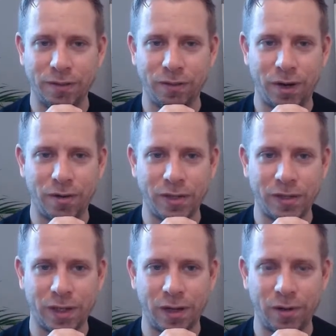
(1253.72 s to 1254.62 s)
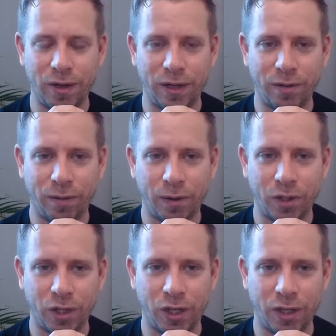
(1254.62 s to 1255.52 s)
Very slowly, very
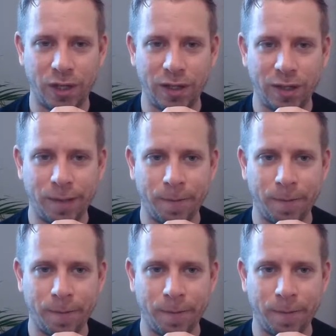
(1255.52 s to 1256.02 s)
gently.